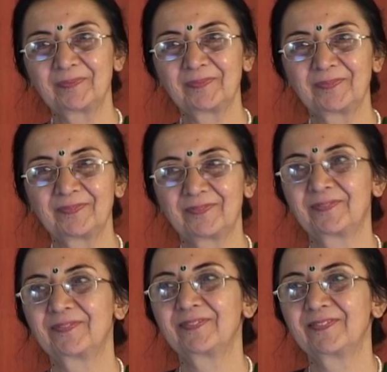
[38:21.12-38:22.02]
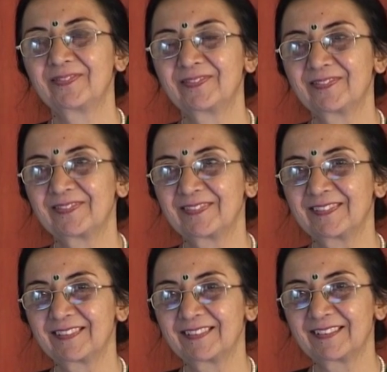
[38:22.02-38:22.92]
No one is speaking in this clip.